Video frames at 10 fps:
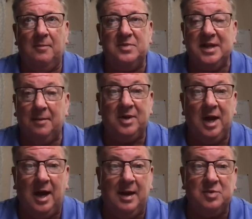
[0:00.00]

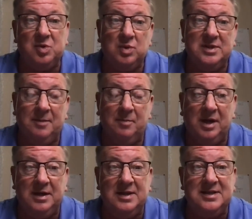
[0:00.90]
sometimes when
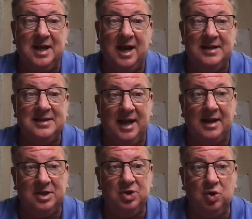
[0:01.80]
somebody decides
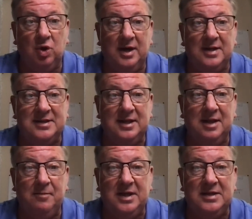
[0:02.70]
not to join us in
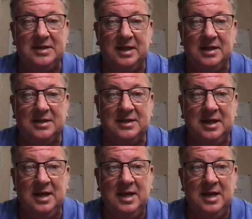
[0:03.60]
the business,